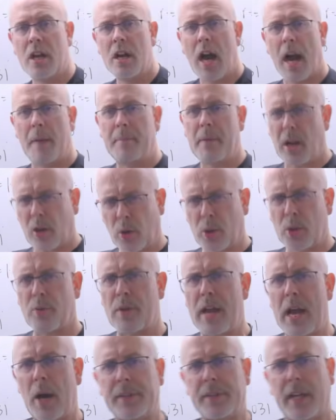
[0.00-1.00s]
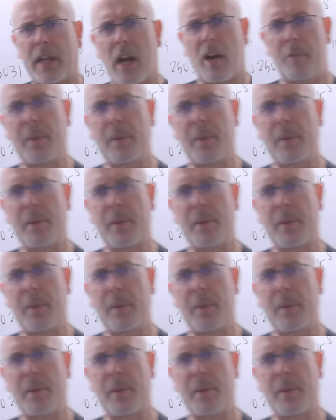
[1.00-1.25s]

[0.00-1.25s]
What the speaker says: I'm not going to round that off